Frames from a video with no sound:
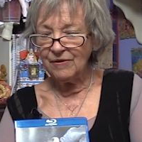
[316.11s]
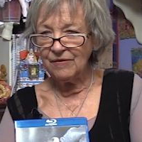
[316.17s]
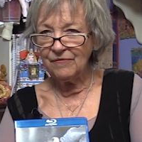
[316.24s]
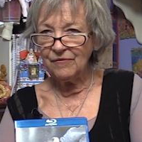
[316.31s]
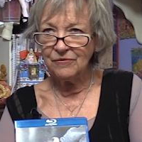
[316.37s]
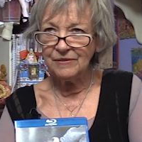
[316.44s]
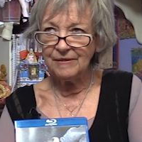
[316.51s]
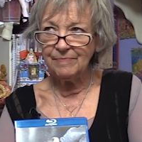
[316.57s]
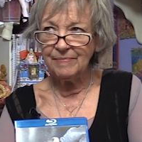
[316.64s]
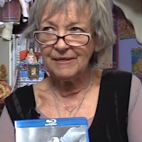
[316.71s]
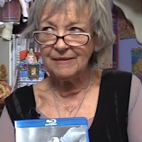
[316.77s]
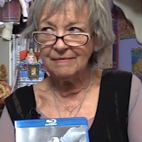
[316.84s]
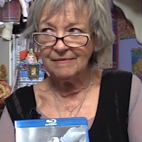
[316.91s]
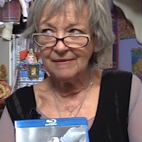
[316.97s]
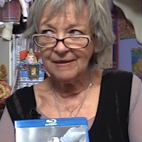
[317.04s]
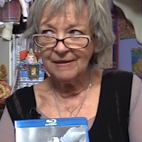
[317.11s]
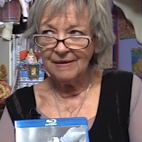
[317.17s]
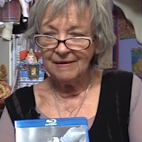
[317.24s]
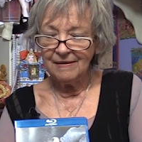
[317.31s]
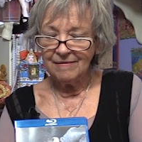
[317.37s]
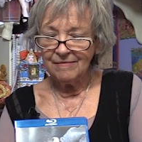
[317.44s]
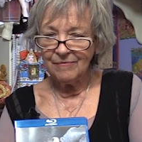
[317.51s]
would have only been,
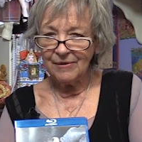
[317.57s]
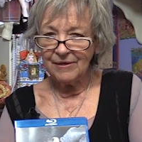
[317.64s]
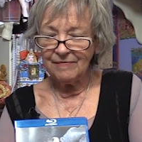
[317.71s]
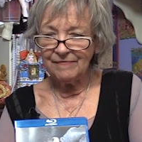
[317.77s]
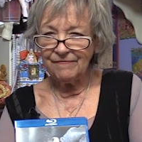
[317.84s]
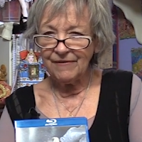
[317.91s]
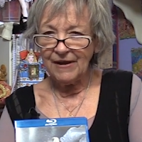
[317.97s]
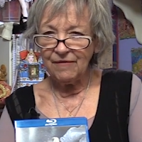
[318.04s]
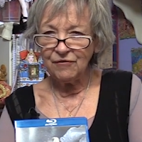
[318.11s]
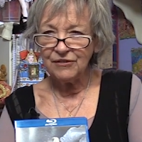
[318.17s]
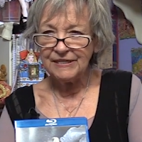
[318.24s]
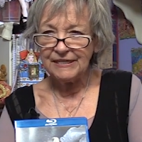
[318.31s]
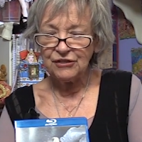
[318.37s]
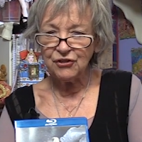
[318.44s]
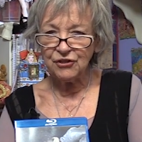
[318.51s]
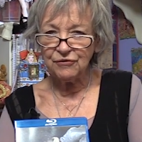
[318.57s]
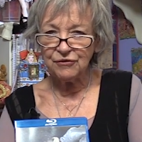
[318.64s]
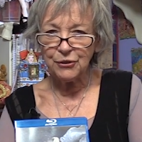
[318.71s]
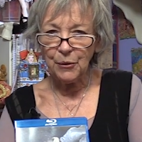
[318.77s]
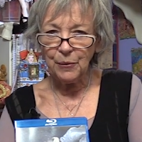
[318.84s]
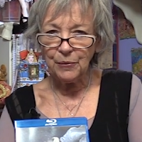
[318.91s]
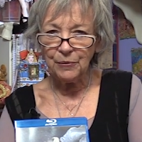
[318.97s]
5 or 6
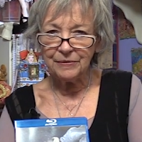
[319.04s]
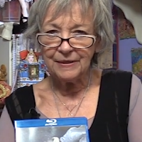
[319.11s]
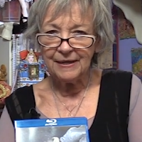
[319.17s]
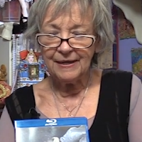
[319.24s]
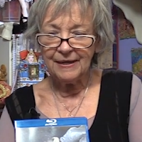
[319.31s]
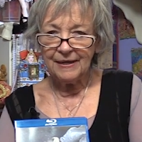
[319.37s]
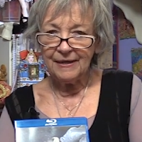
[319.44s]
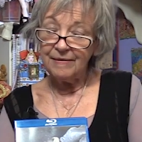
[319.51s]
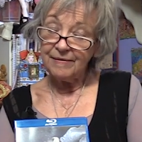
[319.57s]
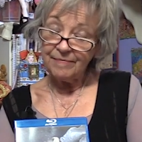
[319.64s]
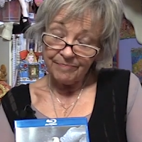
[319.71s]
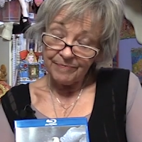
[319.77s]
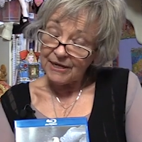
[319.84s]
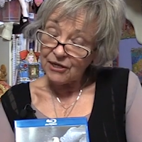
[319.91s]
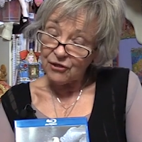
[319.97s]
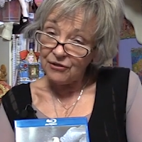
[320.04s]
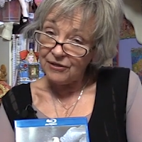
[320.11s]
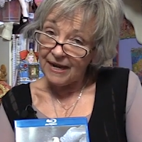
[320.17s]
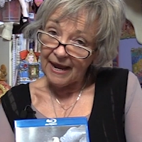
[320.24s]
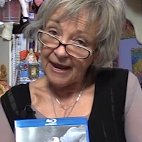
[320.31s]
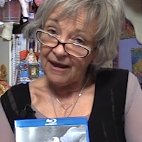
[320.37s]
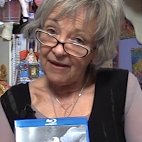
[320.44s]
years old. But I
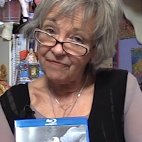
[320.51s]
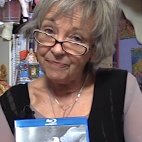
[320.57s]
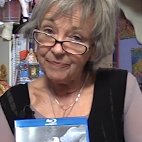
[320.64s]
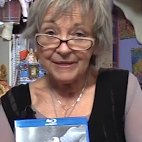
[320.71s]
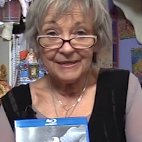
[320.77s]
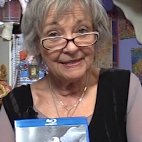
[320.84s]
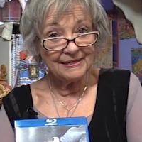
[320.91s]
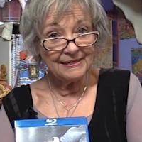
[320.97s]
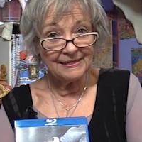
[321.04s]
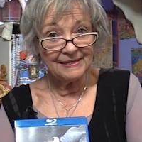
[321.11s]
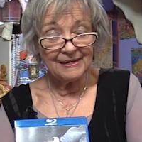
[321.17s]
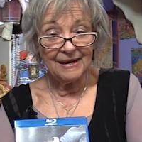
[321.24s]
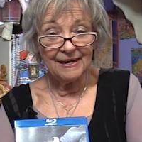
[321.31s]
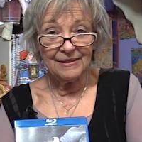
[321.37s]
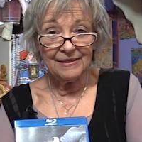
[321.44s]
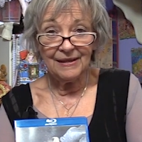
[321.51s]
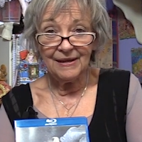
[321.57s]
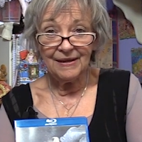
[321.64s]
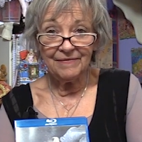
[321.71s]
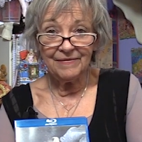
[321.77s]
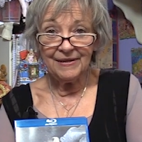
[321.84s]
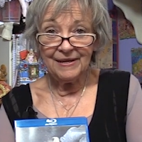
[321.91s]
could have, because I
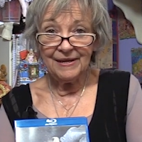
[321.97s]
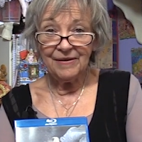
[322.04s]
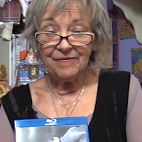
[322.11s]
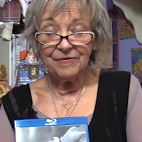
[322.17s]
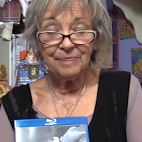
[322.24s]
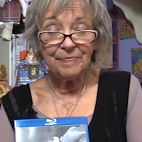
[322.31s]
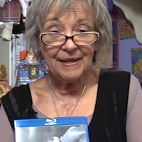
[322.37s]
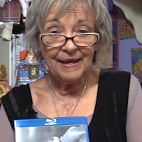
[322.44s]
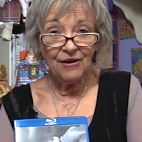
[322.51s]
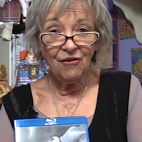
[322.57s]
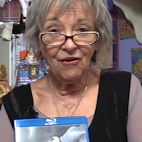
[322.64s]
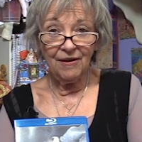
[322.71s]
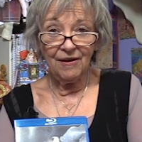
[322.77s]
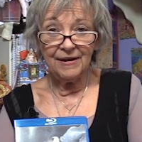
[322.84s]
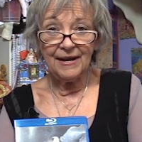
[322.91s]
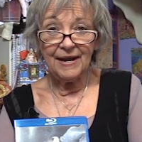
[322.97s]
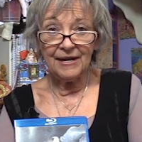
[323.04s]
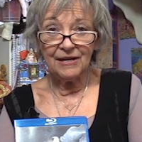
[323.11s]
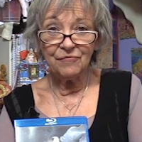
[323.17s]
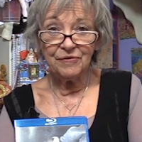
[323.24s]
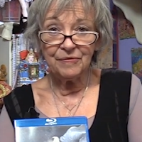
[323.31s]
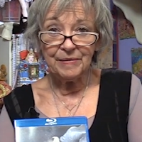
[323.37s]
loved, from then on, I
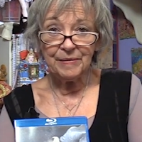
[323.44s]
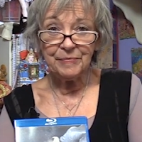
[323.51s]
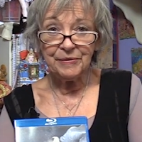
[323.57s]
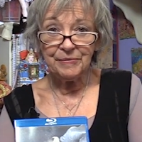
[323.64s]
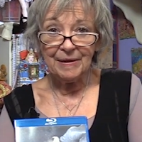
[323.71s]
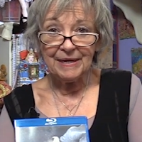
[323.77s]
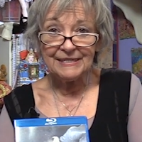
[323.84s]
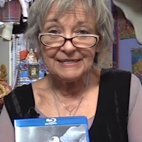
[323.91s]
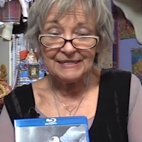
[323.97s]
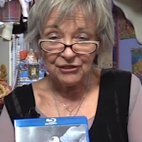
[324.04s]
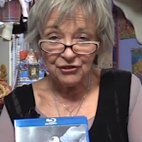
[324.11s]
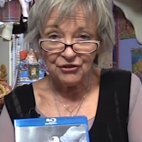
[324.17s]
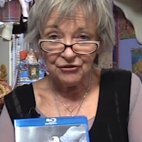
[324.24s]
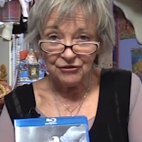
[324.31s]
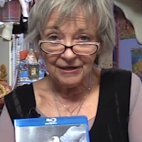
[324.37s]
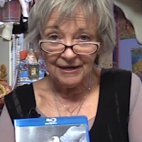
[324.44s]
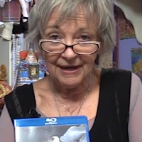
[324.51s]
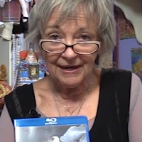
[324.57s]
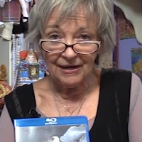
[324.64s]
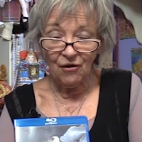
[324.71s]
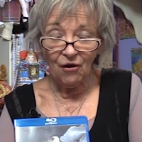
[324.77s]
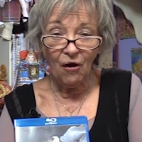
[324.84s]
can remember my sister and
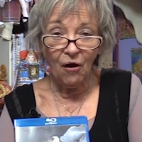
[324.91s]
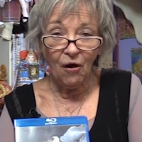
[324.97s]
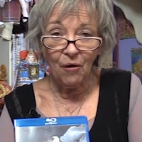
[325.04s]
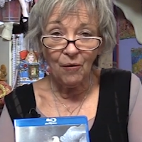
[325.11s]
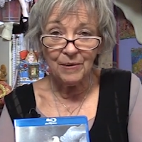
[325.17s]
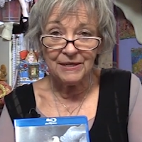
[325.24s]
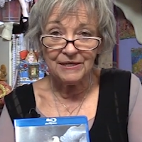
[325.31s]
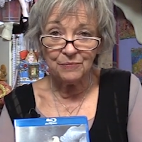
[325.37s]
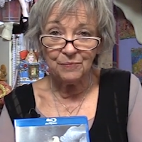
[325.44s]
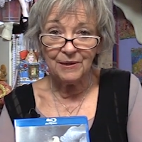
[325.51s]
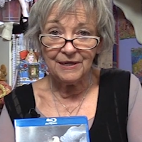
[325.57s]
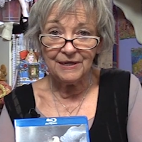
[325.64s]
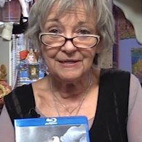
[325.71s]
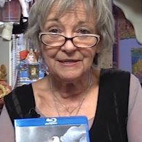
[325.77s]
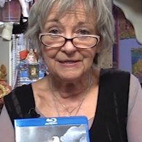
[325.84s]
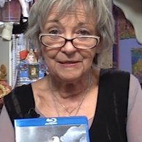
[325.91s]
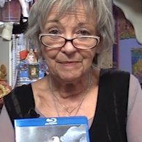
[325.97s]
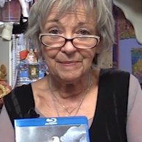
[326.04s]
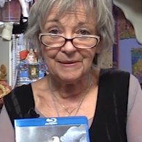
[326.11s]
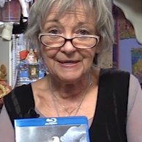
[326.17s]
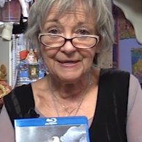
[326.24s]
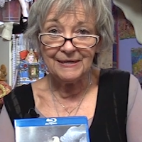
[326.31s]
I always wanting to
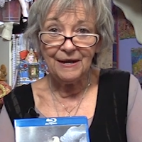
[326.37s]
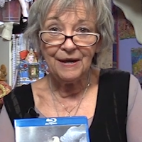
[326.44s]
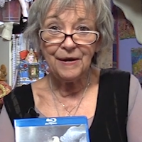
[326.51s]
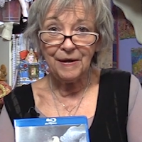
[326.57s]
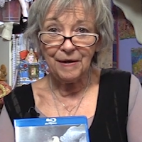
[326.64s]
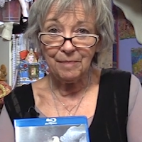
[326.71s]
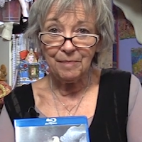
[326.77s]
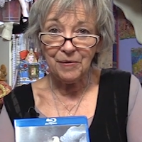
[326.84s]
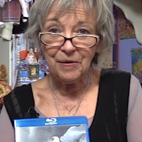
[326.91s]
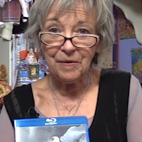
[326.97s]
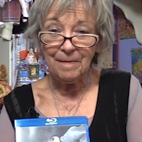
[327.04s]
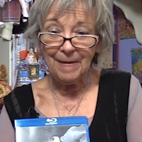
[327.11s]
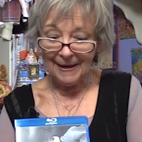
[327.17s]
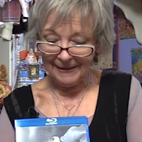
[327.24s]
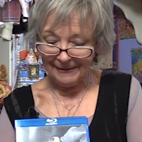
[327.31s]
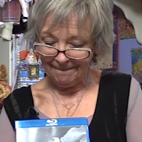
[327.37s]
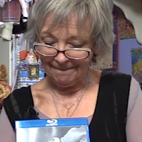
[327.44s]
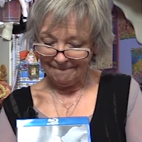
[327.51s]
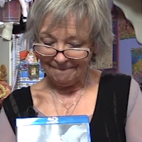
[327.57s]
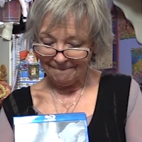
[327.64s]
be a mermaid.